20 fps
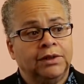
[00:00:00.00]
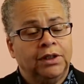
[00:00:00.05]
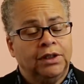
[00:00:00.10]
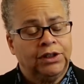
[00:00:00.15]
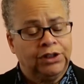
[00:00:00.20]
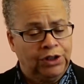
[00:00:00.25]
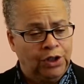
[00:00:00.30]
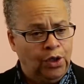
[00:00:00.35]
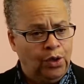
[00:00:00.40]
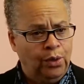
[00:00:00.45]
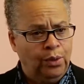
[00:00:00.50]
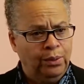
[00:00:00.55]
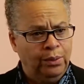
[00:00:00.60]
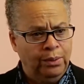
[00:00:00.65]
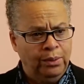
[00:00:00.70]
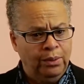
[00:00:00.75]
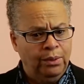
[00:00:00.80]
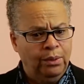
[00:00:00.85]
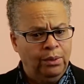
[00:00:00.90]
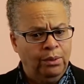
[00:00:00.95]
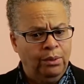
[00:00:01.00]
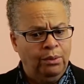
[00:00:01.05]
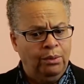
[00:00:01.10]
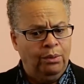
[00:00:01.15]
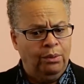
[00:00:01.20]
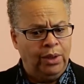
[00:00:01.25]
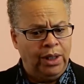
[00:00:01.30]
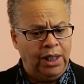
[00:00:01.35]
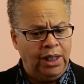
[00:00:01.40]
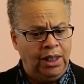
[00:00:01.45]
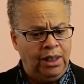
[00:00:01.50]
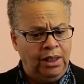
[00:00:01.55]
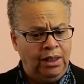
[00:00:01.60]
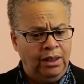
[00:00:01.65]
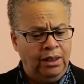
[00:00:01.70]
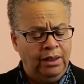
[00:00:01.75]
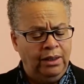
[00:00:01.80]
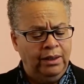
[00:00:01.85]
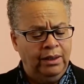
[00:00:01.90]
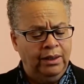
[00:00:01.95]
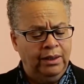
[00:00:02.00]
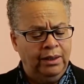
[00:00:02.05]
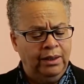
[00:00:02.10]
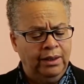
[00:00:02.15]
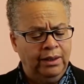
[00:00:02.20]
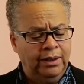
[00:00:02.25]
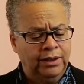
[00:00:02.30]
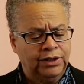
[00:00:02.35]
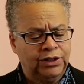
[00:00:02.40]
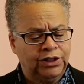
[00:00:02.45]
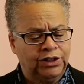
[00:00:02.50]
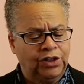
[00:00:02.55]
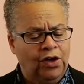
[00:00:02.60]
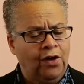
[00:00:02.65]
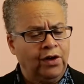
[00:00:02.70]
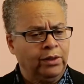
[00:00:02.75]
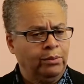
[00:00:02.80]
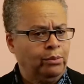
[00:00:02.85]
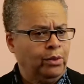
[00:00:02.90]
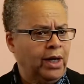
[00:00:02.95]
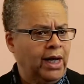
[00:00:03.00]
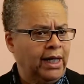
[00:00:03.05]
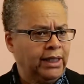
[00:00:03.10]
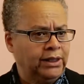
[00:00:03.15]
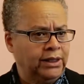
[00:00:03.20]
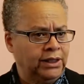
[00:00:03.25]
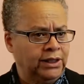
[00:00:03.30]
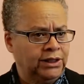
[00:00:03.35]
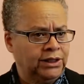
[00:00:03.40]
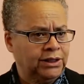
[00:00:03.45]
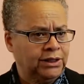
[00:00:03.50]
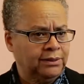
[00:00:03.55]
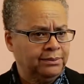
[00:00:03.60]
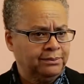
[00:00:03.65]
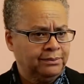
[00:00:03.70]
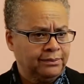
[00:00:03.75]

So we start a practice